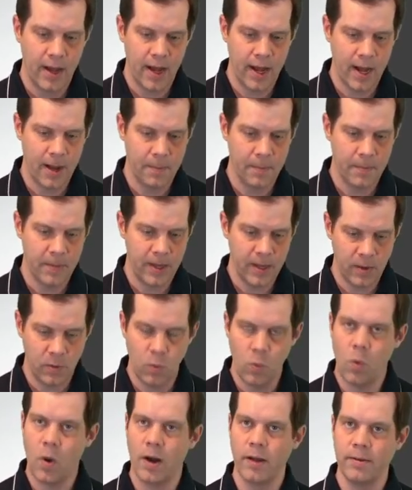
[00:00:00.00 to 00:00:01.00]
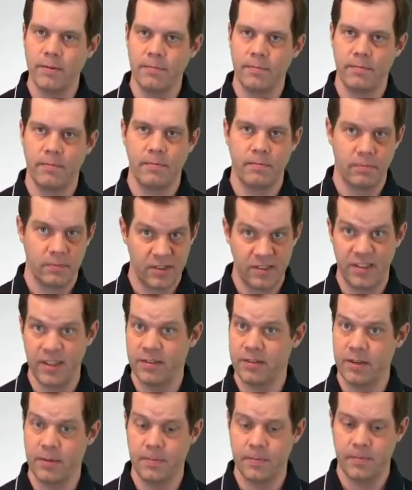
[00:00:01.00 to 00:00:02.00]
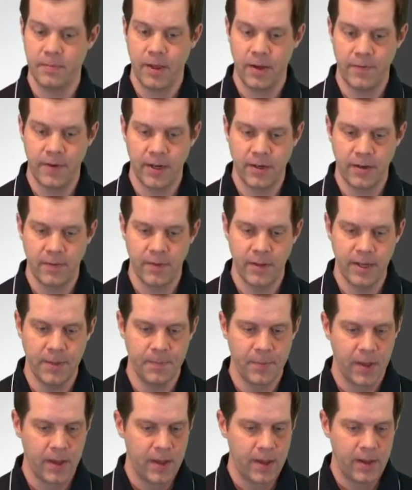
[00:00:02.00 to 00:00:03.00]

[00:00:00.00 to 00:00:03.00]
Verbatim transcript: um, in one system effectively.